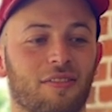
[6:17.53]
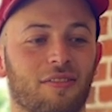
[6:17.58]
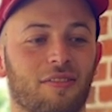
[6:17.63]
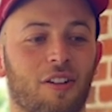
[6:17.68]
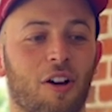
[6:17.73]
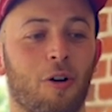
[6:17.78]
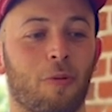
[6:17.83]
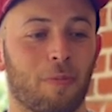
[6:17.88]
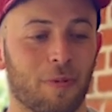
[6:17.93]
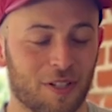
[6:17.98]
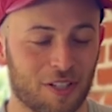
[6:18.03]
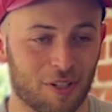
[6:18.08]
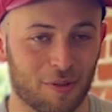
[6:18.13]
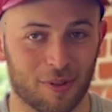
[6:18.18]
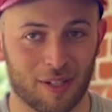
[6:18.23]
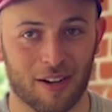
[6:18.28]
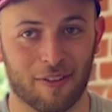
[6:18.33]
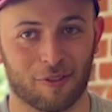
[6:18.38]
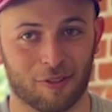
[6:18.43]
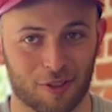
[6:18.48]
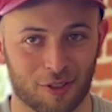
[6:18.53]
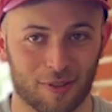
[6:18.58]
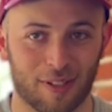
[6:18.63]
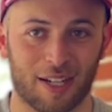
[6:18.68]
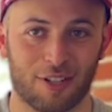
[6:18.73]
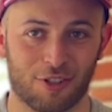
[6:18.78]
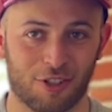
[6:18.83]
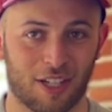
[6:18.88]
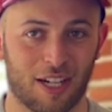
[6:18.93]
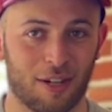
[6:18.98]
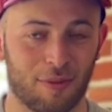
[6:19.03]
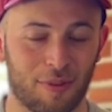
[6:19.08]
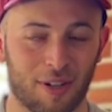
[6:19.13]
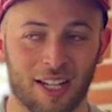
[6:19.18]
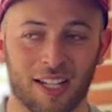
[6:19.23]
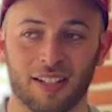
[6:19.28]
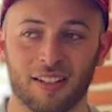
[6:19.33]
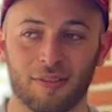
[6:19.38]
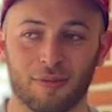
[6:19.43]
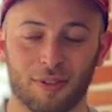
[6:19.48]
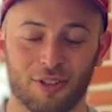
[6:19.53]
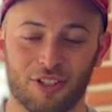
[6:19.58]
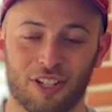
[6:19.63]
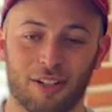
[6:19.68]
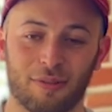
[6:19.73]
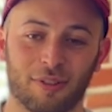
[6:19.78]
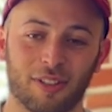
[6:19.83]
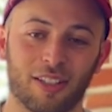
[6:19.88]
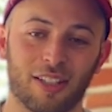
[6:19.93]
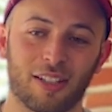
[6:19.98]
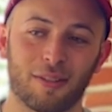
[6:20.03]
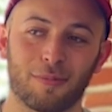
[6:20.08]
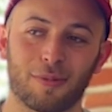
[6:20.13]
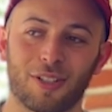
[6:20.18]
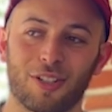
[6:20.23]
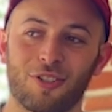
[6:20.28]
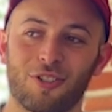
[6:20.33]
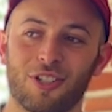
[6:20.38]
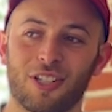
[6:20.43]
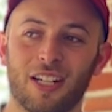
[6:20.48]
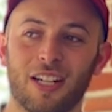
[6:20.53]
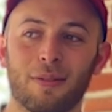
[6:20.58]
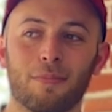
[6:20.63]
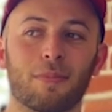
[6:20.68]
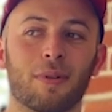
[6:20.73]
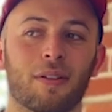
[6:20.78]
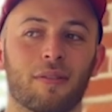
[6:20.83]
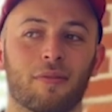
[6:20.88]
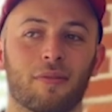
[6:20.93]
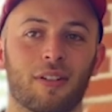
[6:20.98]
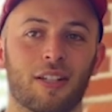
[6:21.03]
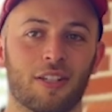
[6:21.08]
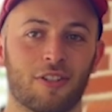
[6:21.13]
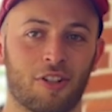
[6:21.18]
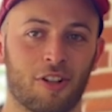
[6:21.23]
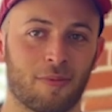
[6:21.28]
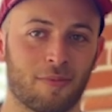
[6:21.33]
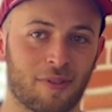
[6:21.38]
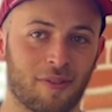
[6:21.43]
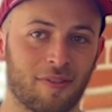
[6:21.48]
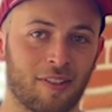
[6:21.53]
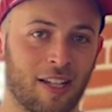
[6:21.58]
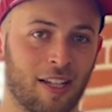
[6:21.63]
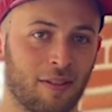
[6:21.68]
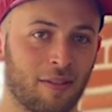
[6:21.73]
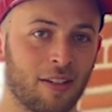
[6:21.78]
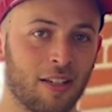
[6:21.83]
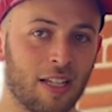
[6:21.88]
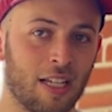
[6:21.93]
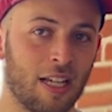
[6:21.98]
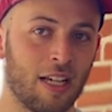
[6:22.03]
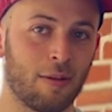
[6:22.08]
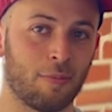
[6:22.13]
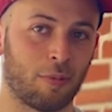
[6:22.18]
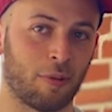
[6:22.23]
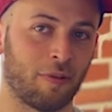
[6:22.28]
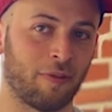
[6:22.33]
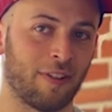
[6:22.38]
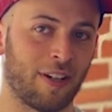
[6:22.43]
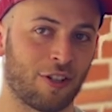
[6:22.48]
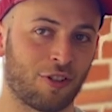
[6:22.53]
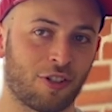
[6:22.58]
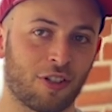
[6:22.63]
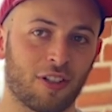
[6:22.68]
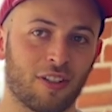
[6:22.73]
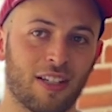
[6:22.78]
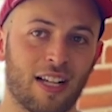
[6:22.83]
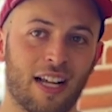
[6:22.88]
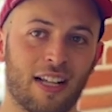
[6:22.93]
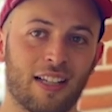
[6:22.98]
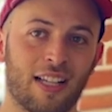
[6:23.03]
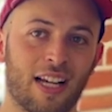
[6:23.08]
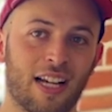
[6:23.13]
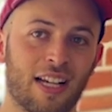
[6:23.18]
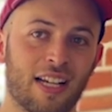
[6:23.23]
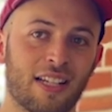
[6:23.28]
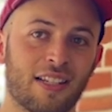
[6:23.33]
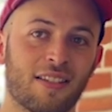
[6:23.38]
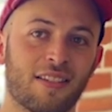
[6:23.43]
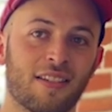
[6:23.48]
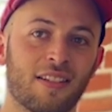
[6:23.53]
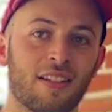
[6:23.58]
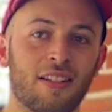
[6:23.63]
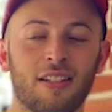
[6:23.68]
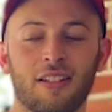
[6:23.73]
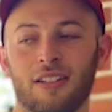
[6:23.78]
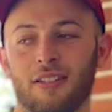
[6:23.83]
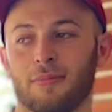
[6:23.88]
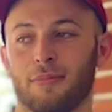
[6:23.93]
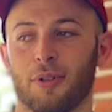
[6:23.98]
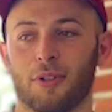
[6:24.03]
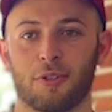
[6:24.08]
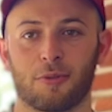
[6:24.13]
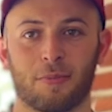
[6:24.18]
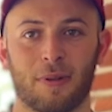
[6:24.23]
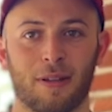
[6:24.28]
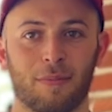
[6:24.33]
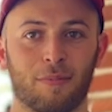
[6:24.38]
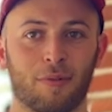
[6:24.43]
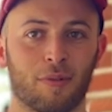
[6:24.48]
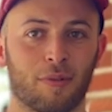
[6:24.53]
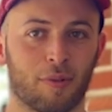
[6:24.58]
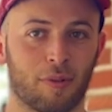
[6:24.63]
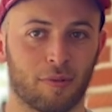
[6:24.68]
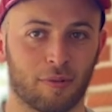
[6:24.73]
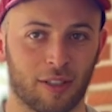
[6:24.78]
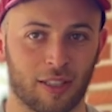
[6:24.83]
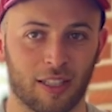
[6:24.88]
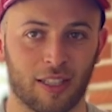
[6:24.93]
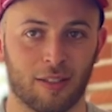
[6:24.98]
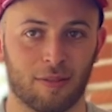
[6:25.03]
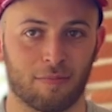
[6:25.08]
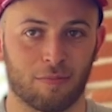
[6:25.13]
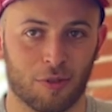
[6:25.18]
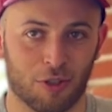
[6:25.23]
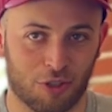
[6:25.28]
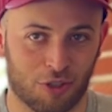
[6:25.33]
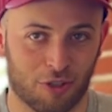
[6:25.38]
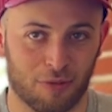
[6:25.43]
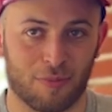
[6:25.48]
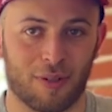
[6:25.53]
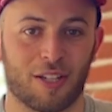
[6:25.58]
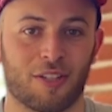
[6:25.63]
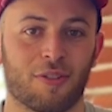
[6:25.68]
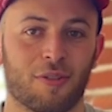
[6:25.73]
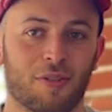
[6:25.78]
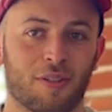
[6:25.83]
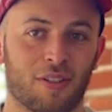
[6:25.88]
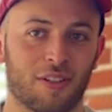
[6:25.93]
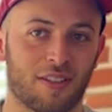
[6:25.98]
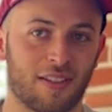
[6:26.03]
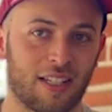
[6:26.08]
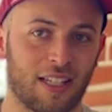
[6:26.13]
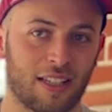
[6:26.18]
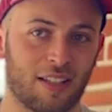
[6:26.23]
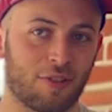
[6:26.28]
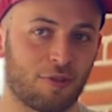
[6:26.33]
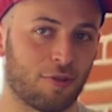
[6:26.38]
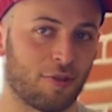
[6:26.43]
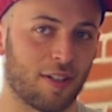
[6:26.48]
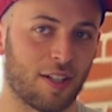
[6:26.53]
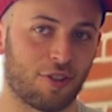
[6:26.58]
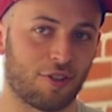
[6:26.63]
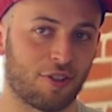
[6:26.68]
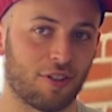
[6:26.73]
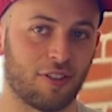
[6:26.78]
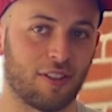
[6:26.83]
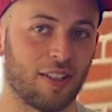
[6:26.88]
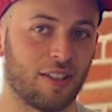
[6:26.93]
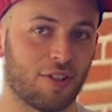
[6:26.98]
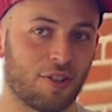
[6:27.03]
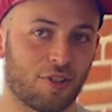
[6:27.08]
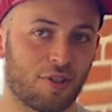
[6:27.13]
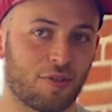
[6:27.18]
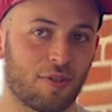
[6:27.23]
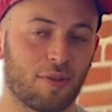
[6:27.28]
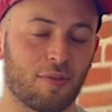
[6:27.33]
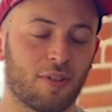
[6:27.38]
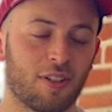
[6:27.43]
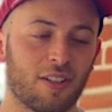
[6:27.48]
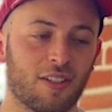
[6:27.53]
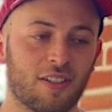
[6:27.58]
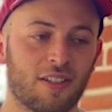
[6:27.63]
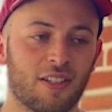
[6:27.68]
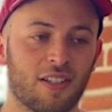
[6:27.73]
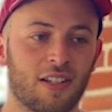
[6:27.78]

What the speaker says: open to whatever direction I went, which I really appreciate. But in terms of like professional allies, those people were really pushing me towards like the traditional industry world.